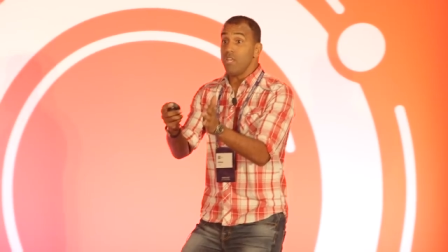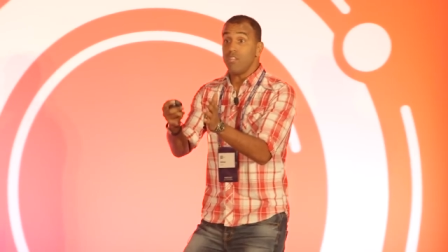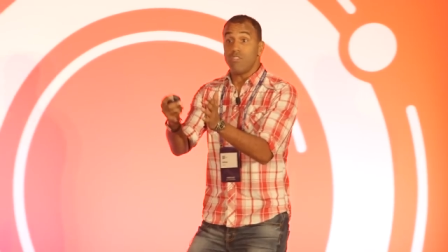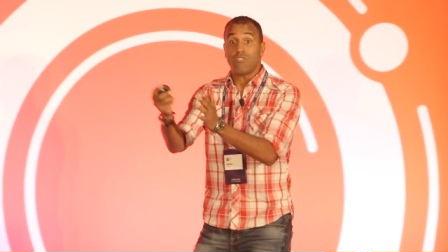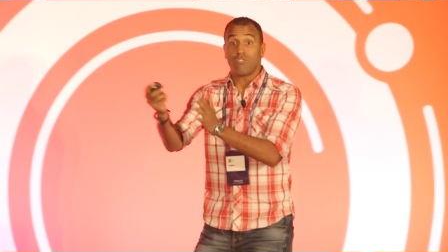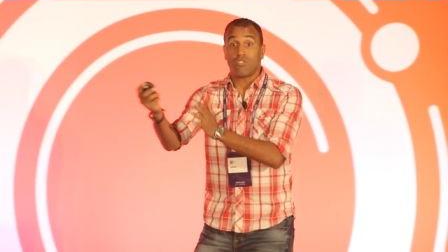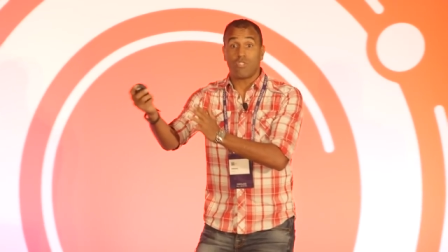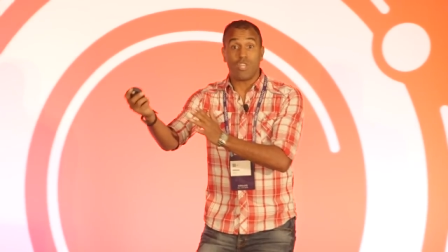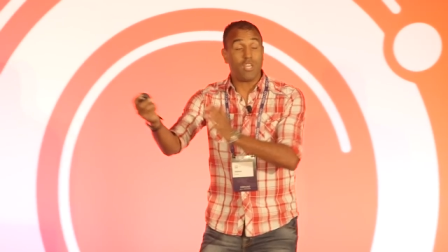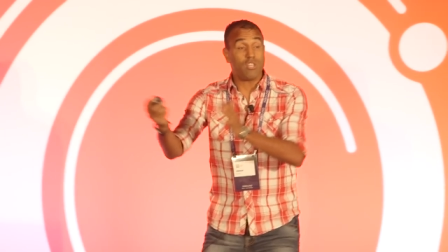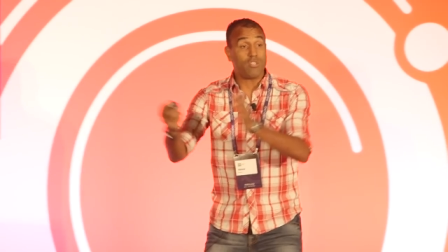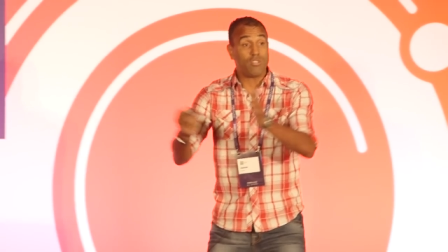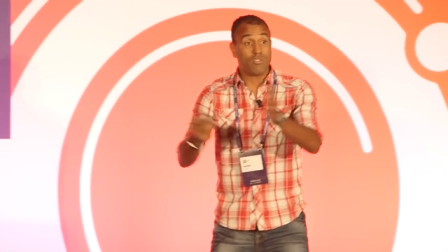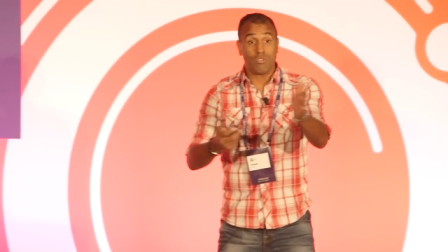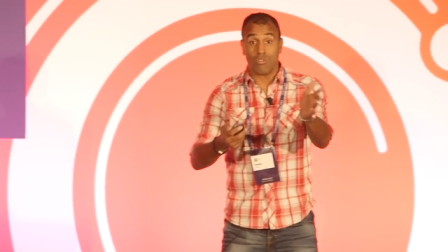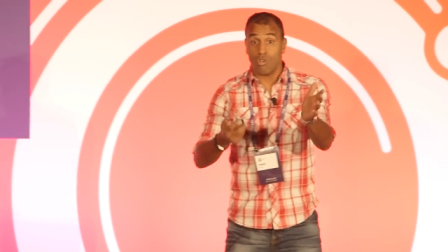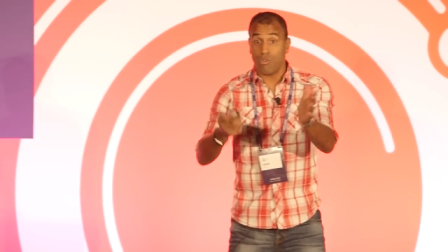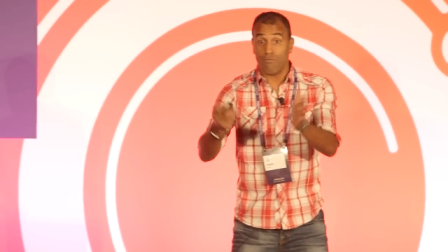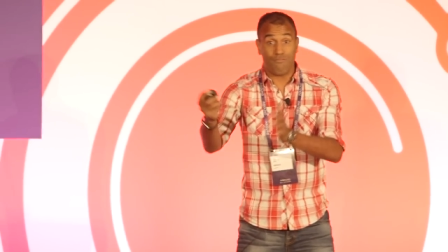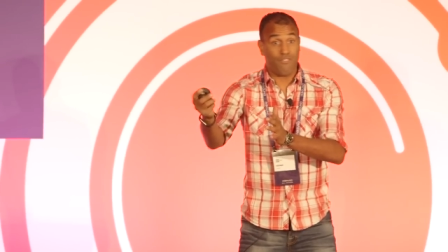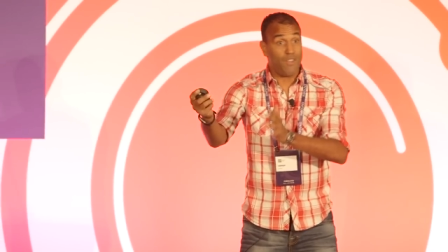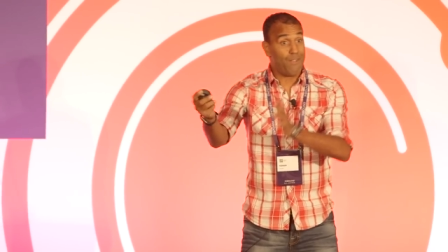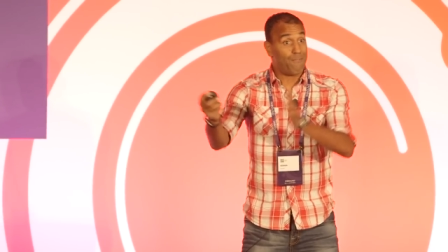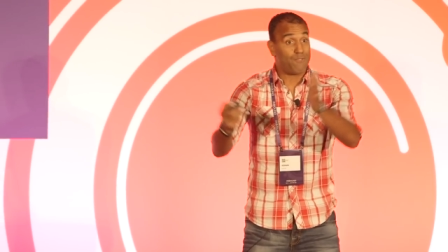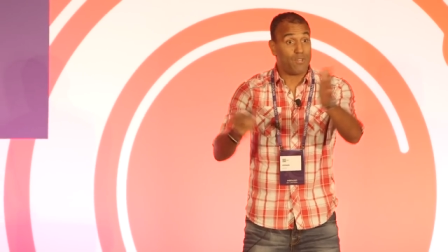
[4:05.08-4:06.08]
this, this
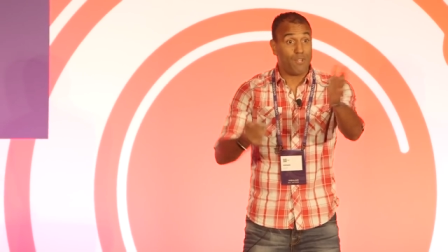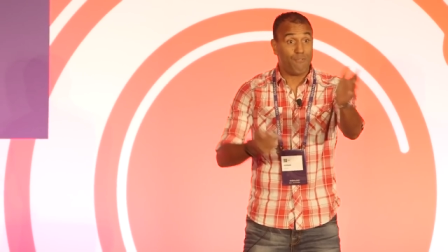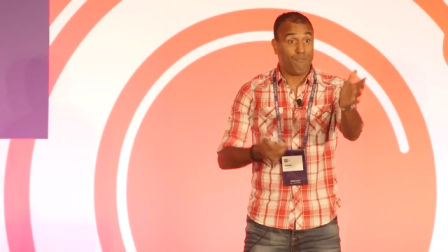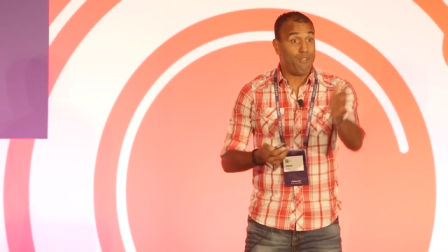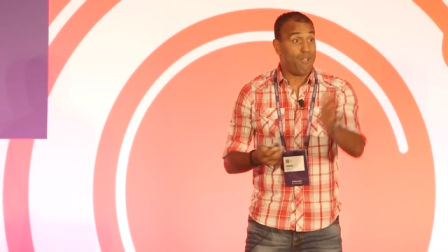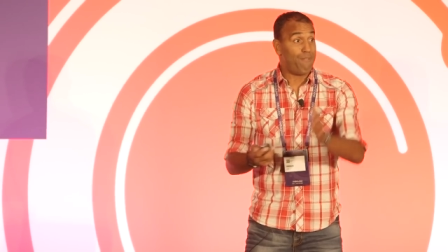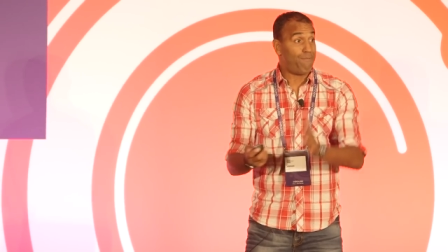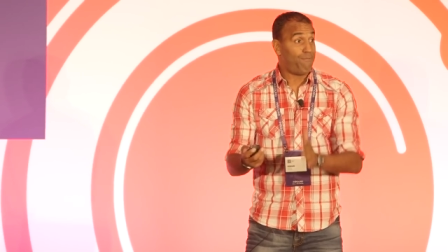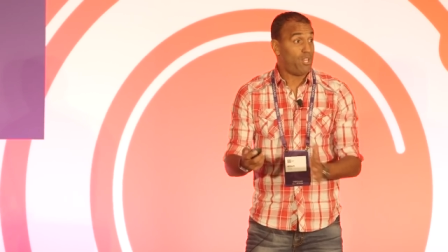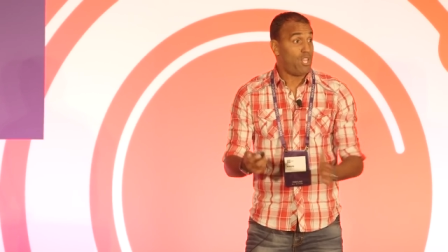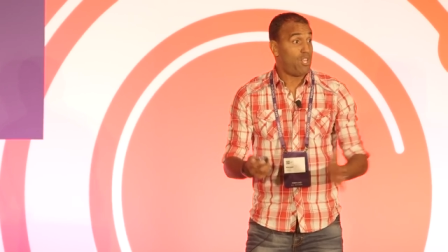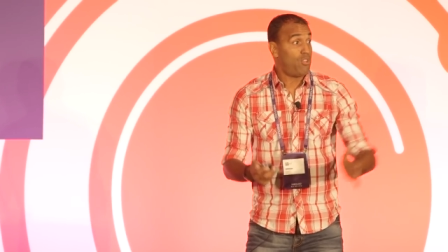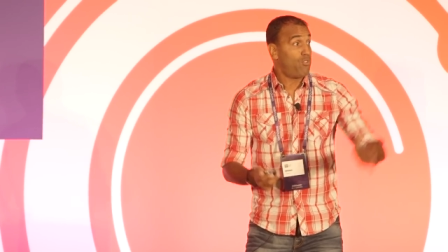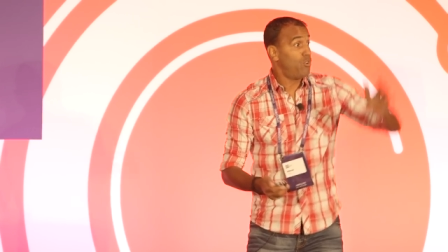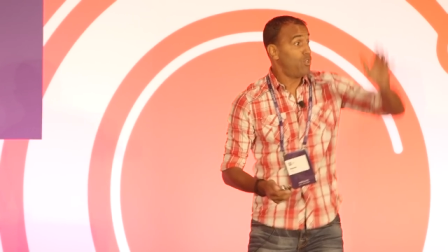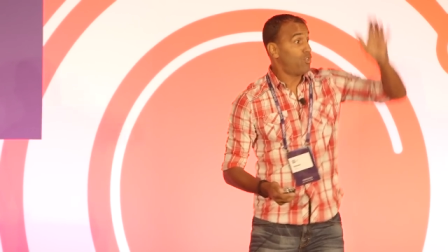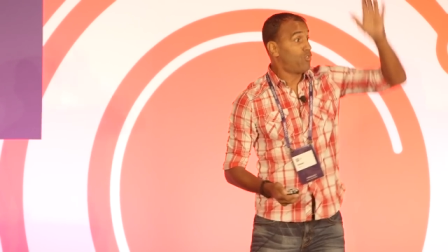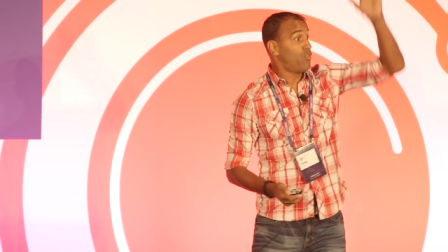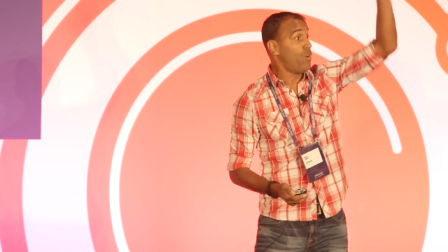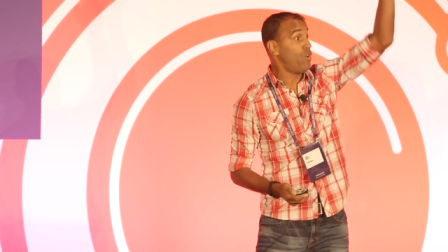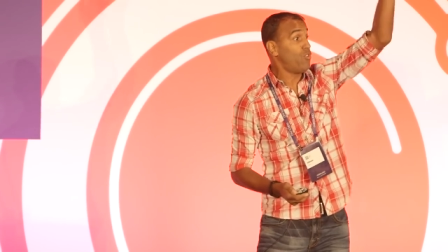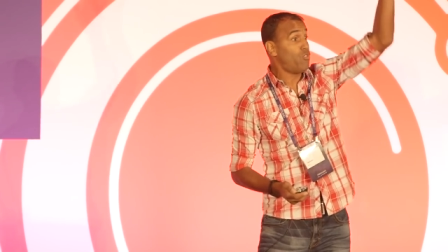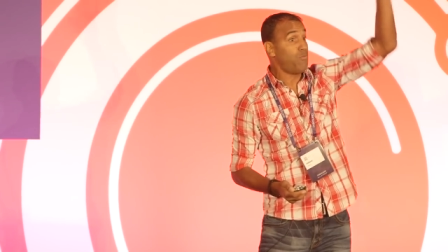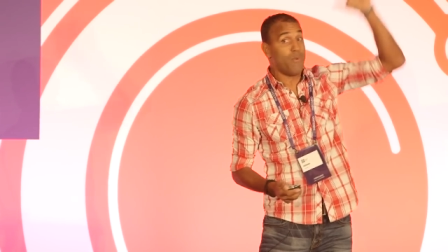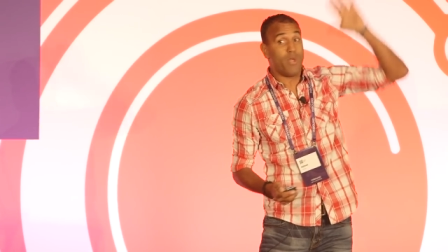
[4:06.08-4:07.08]
fifty fifty, either you
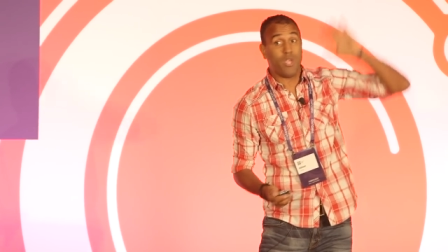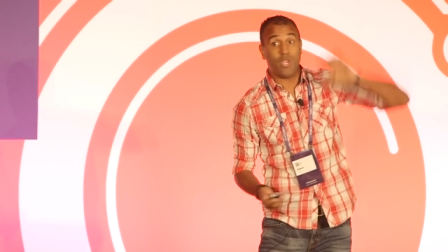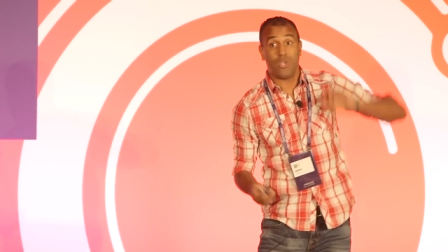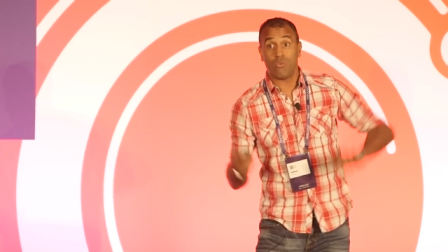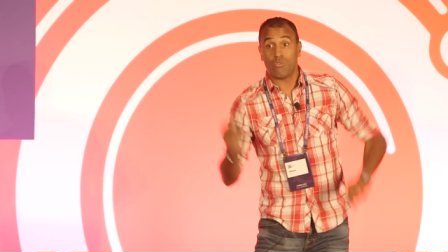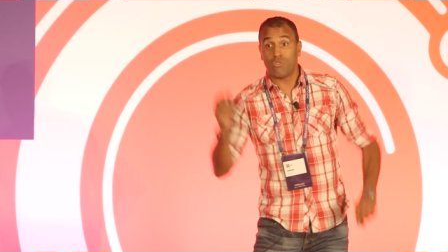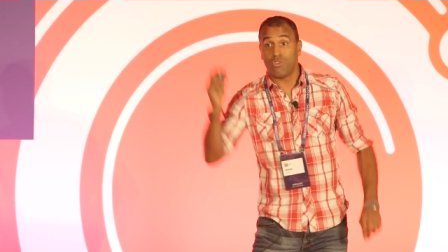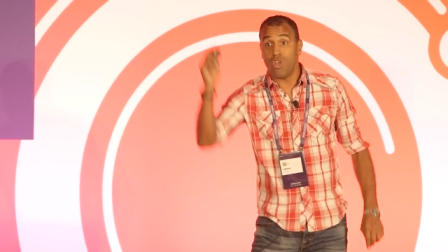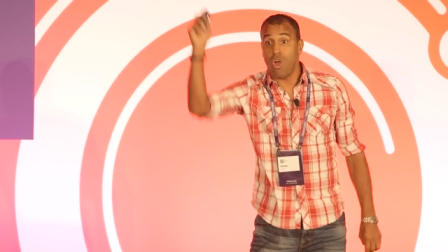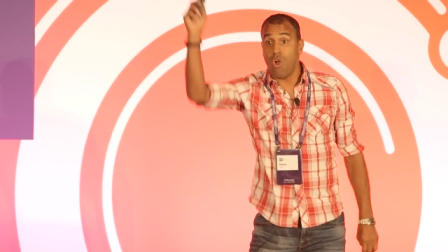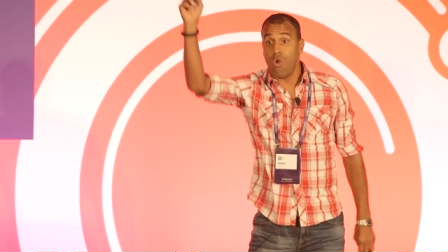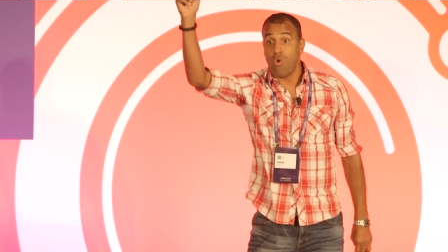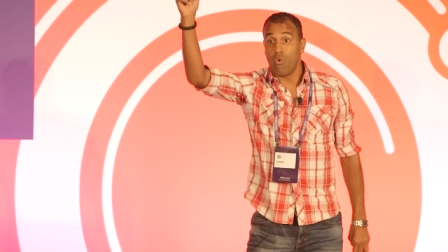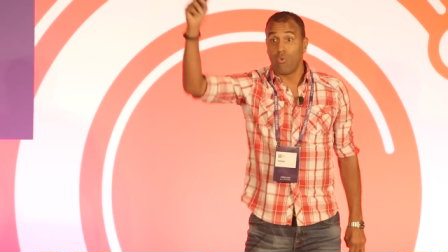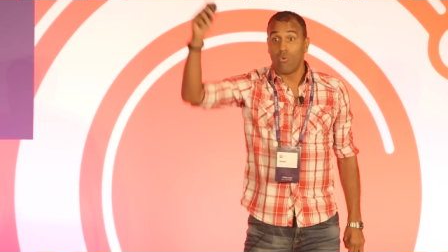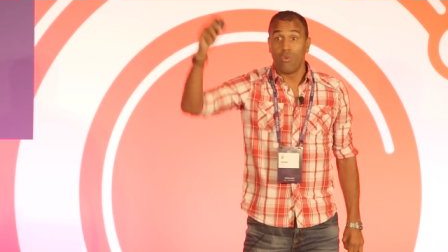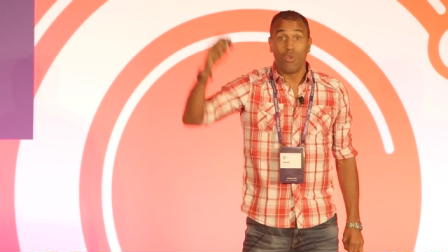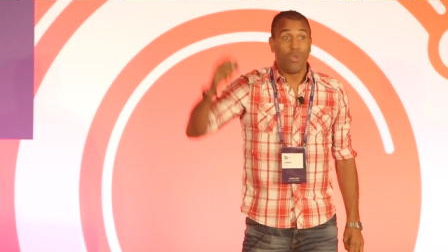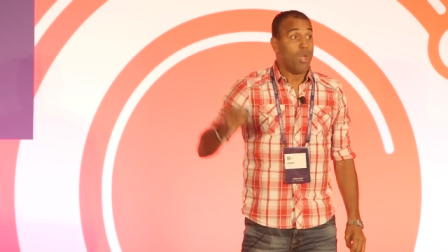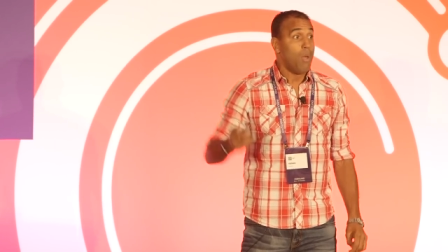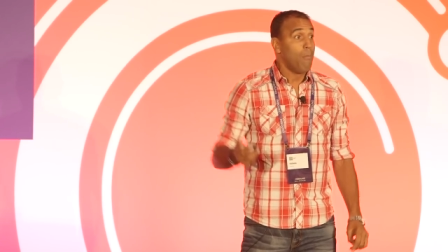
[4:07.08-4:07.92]
agree with me or you don't.